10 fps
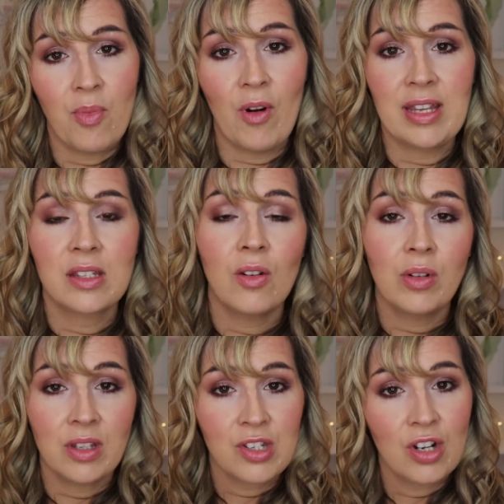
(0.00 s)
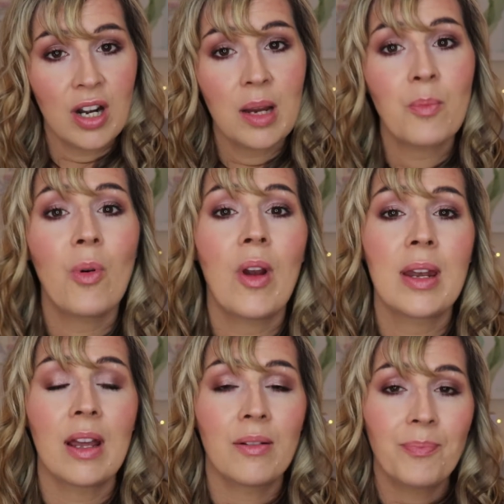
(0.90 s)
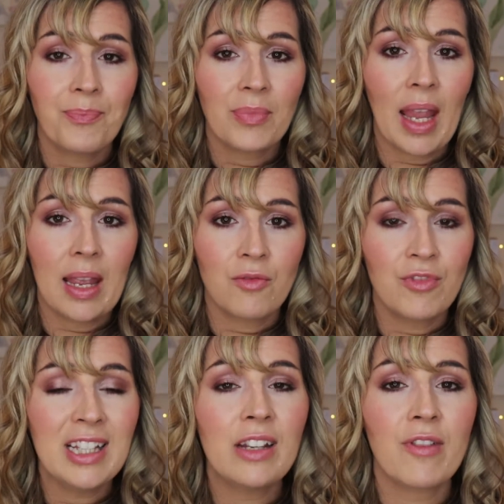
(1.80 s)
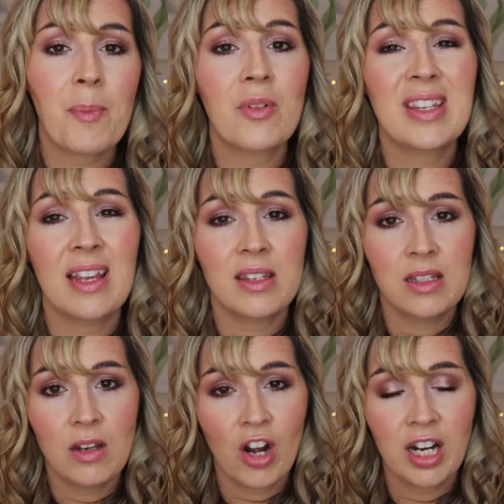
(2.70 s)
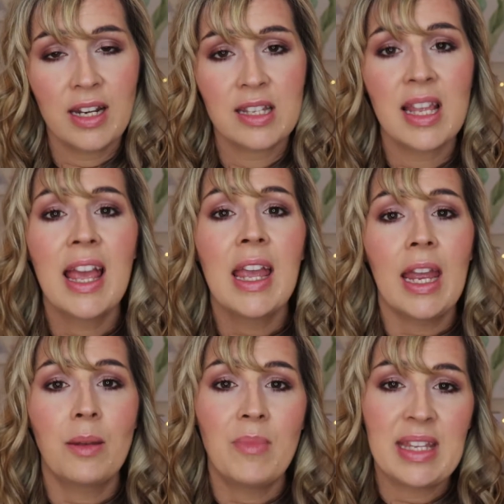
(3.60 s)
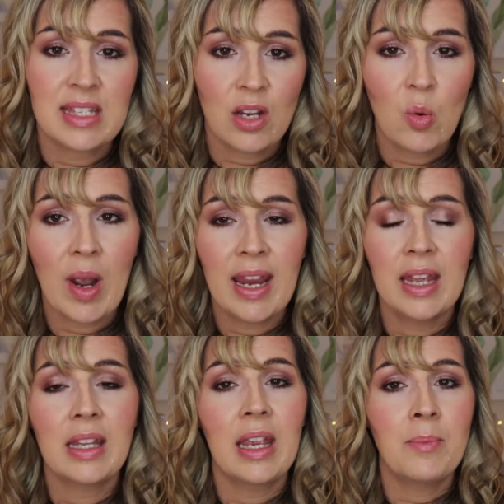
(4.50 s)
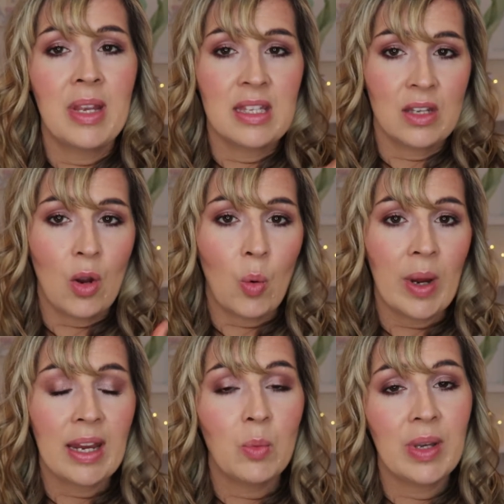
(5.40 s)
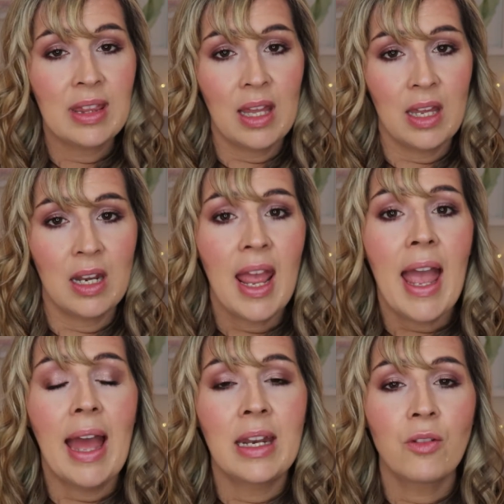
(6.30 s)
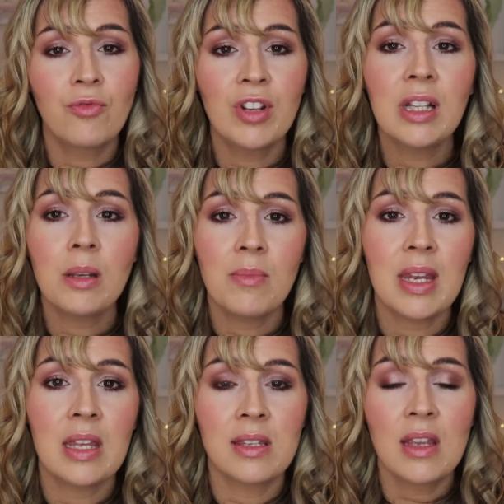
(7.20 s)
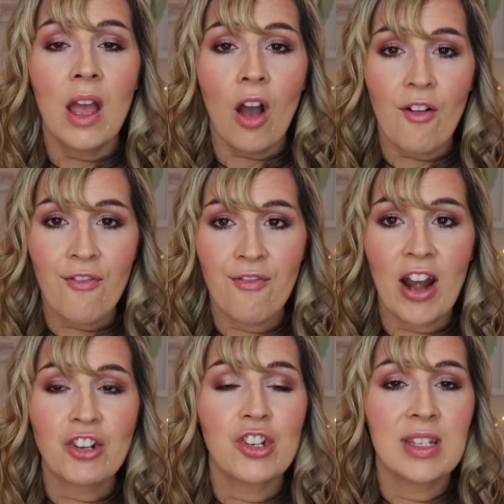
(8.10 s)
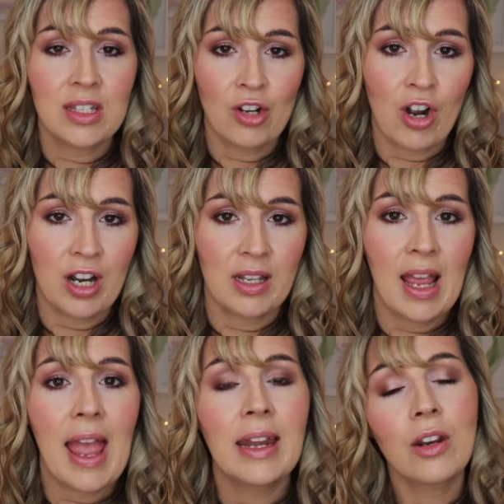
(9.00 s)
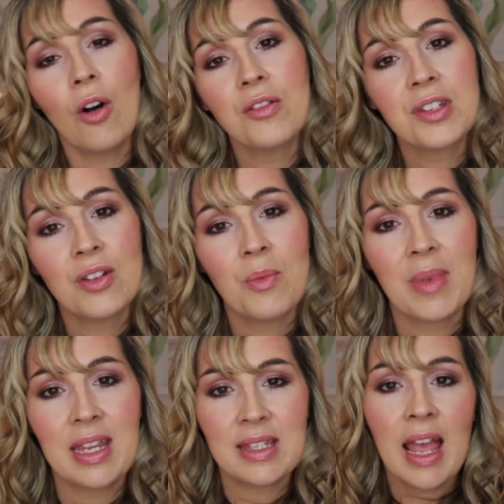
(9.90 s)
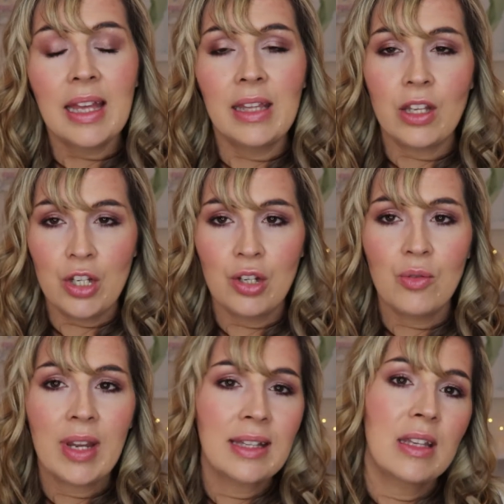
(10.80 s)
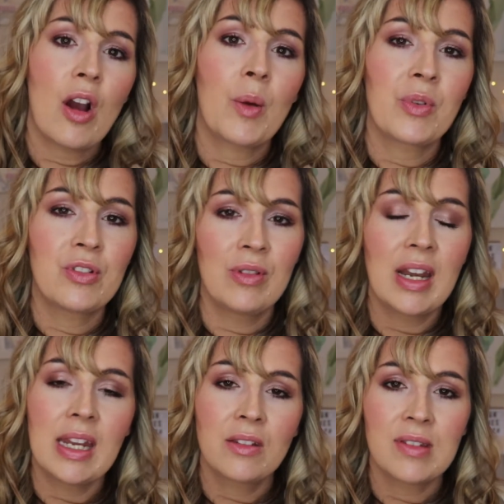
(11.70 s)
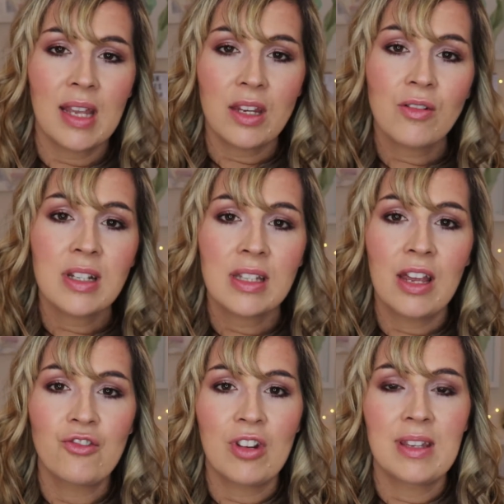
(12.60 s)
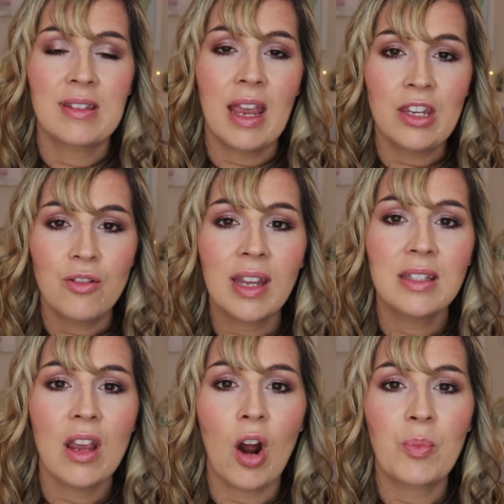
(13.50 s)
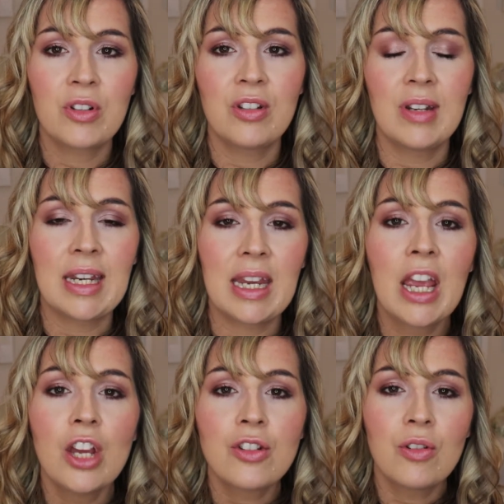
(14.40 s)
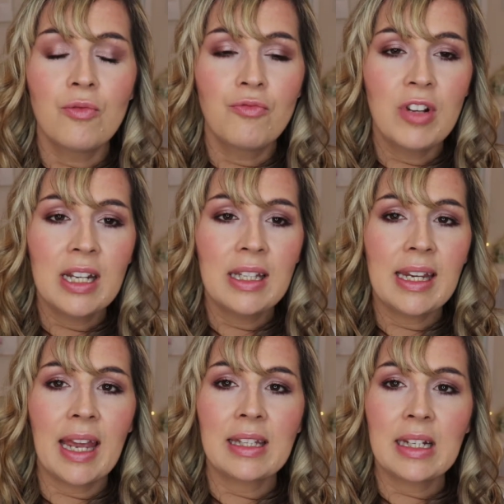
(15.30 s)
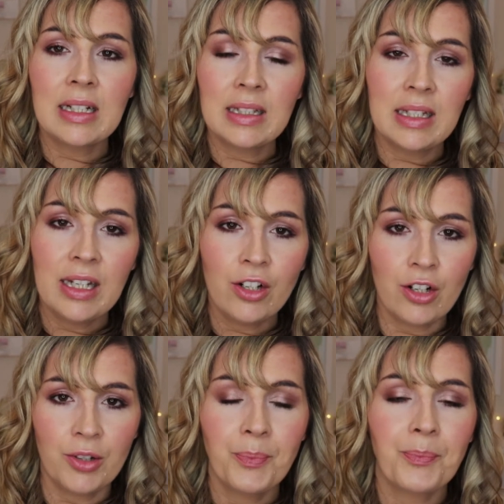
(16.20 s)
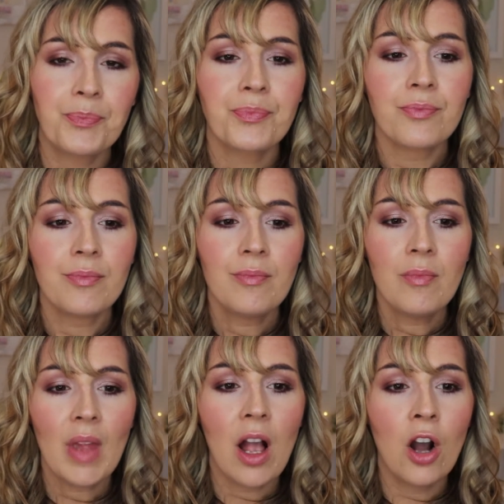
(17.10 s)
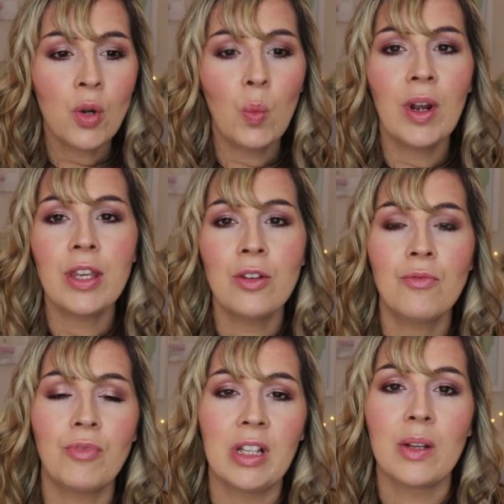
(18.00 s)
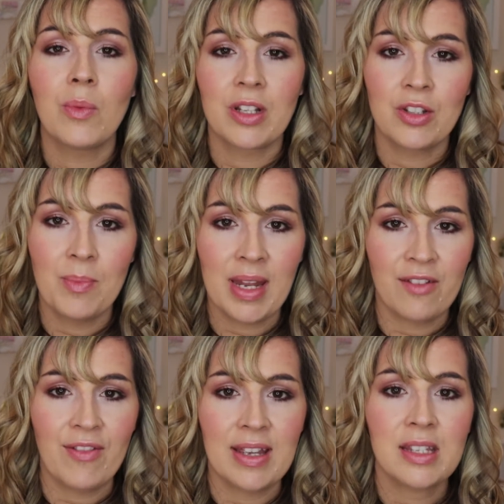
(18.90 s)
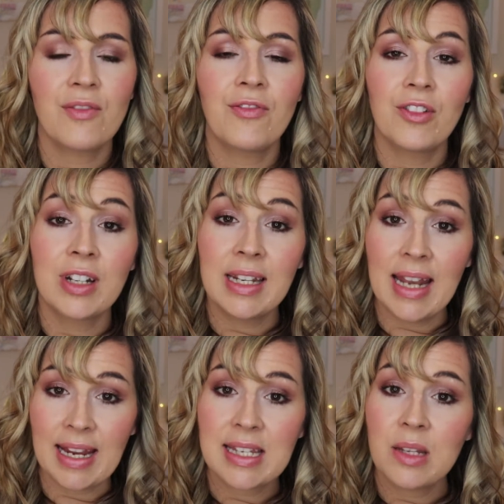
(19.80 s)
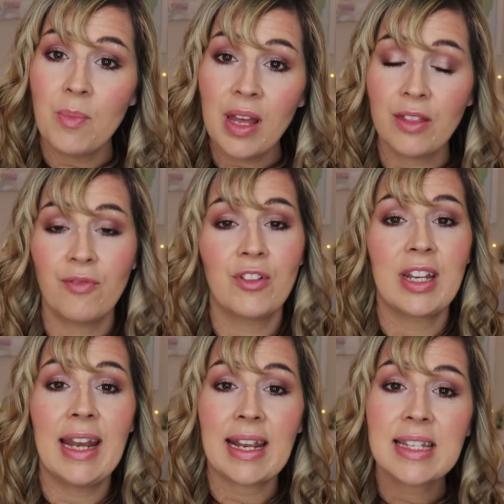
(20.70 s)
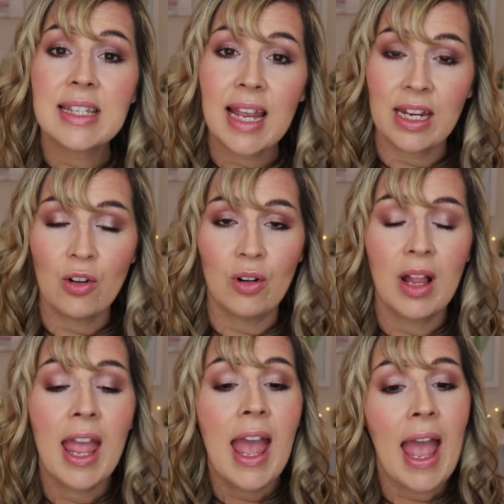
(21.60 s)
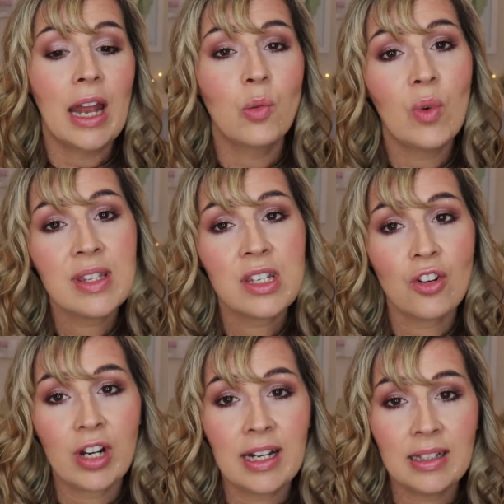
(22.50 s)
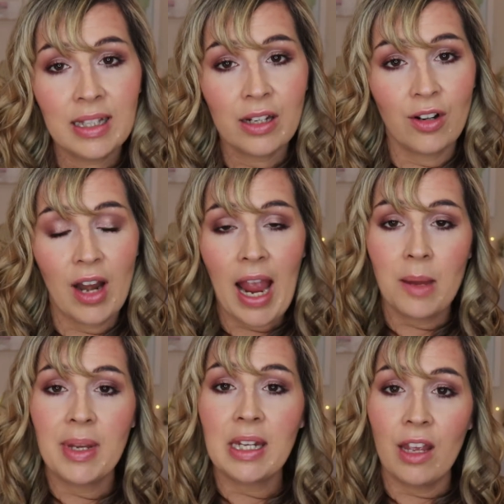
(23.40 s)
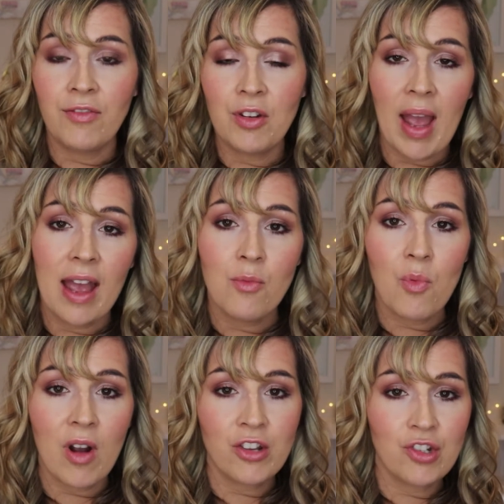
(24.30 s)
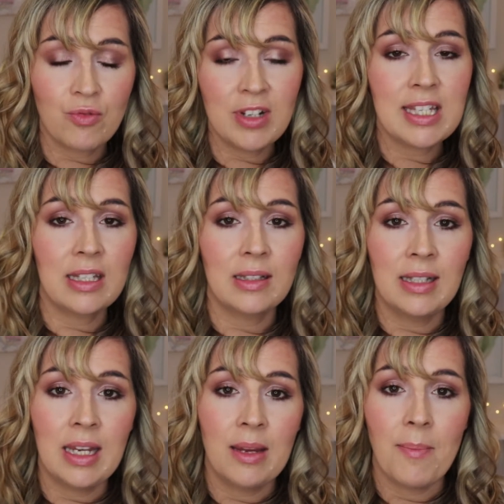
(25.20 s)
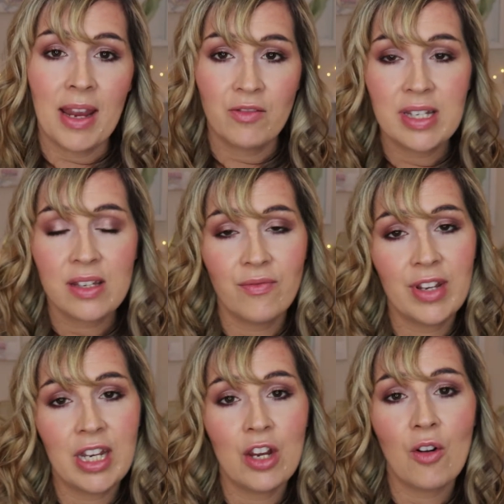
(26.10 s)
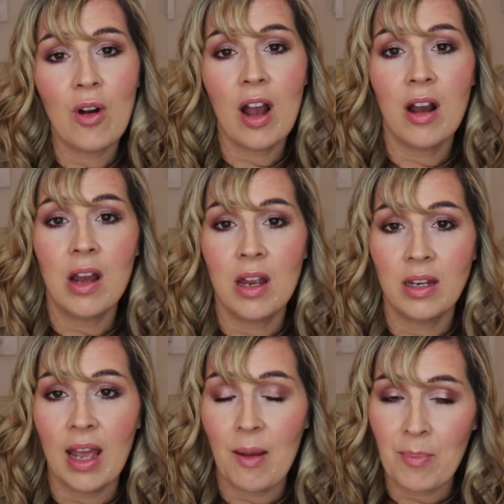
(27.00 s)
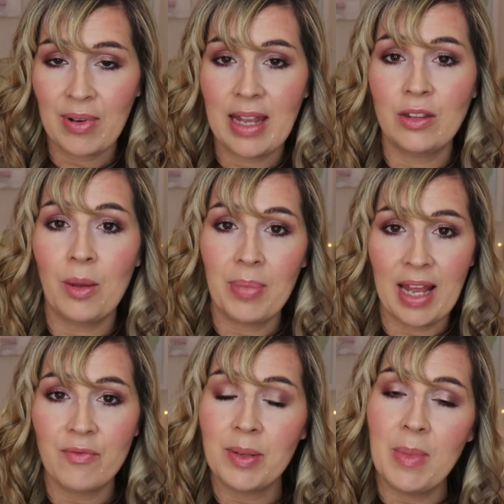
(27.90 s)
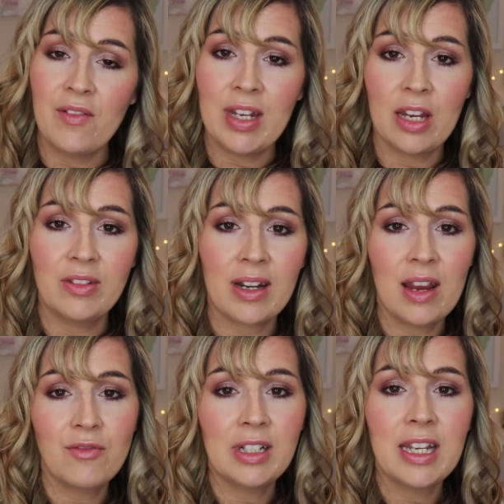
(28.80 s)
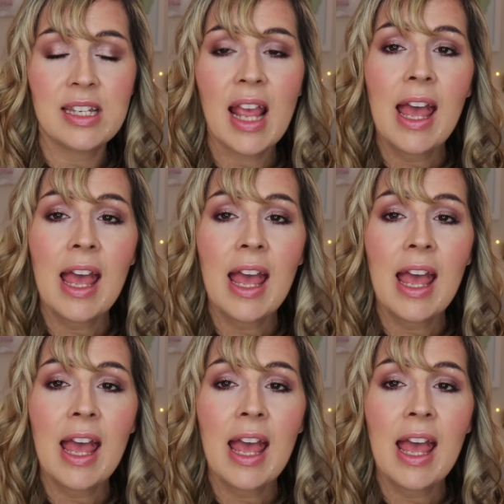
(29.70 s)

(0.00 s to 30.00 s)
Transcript: point. So the starting point really represents darkness. It means quiet, it means going within, and it really means a fresh start. And it also means that you get the opportunity to set your intentions, and you get the opportunity to really get clear on what you really want to manifest for the next month, for the next cycle. And once you're clear, I mean, if you have watched recently my recent video on the Plan With Me video that I released,